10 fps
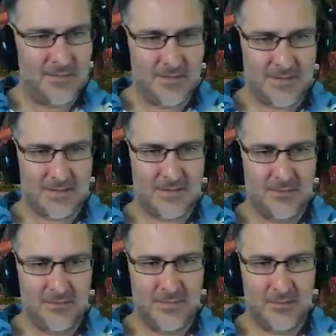Like, it
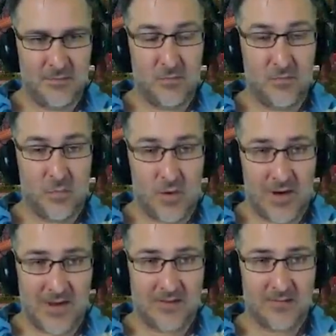would be
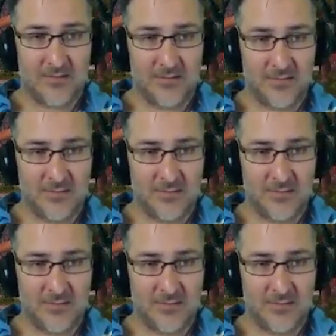wild.